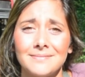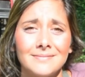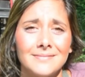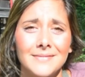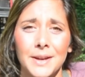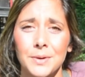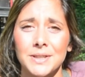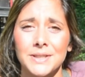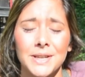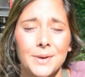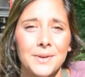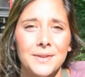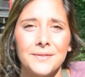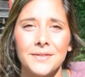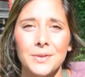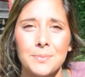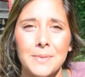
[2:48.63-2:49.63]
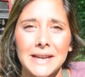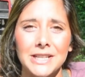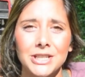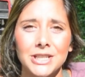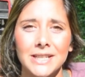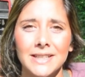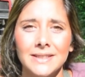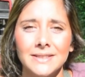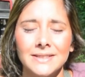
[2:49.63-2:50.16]
there was no
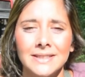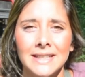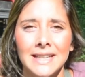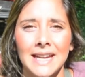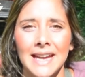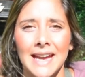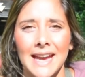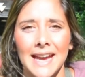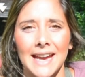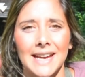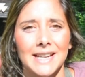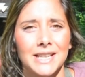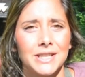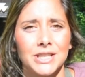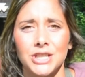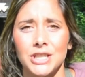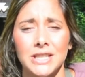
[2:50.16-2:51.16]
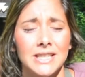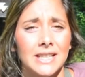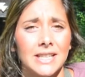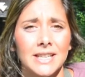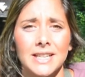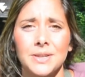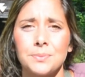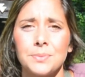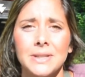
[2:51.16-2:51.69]
inflammation, and she
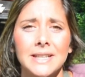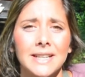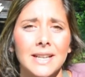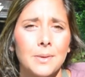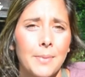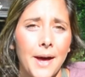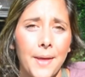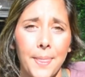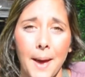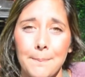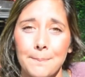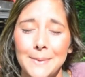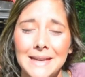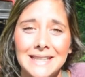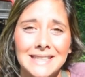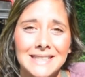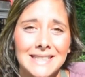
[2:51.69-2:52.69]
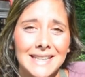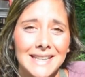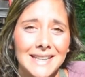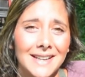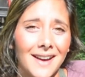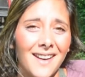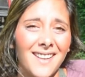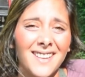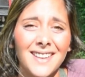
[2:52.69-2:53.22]
didn't complain about that bee
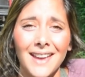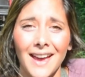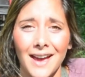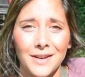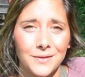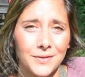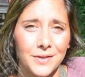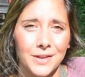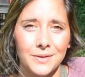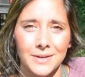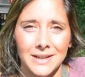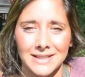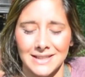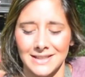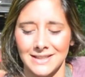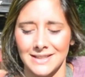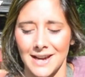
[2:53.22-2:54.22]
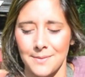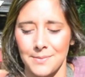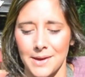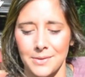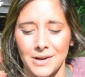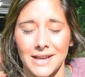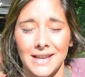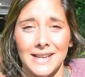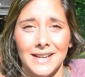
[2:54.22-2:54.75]
sting again for the rest of the time they
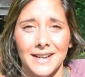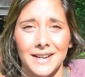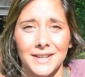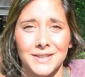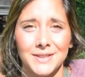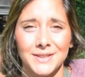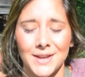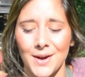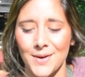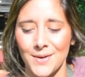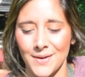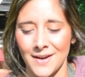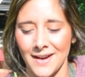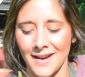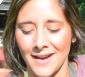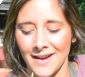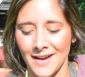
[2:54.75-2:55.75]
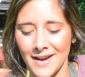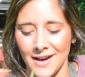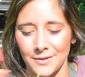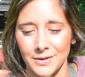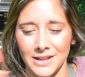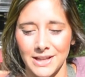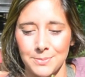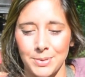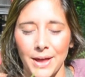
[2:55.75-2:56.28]
were here. So I
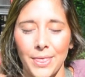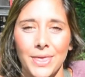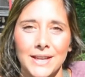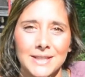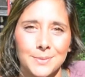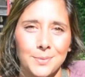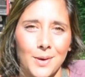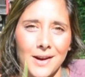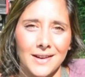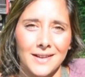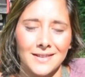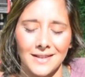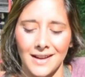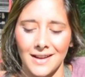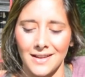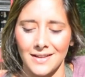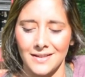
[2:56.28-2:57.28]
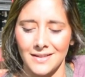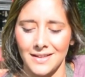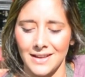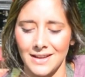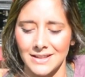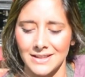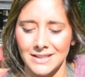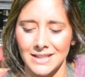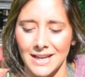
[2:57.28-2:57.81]
really put this one and
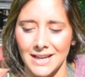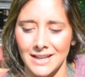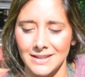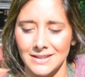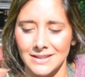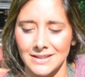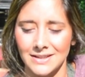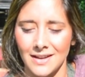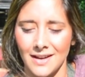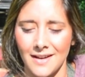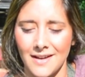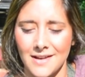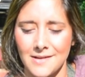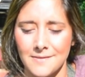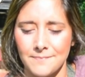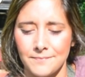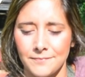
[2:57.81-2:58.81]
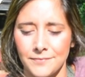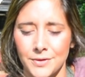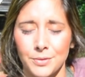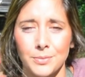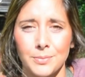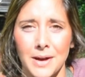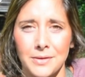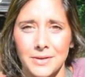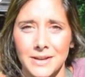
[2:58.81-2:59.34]
the insights
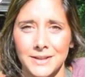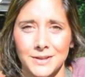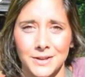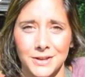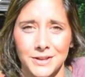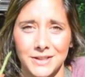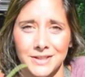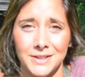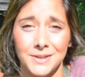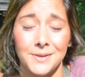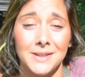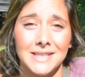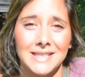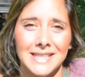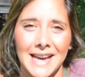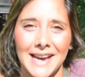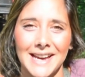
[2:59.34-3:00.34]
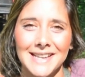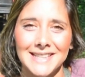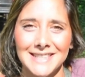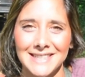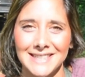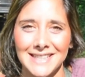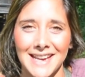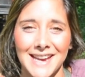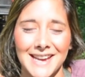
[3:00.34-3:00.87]
through my research to the
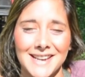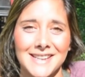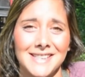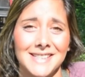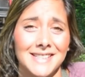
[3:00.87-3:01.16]
test, and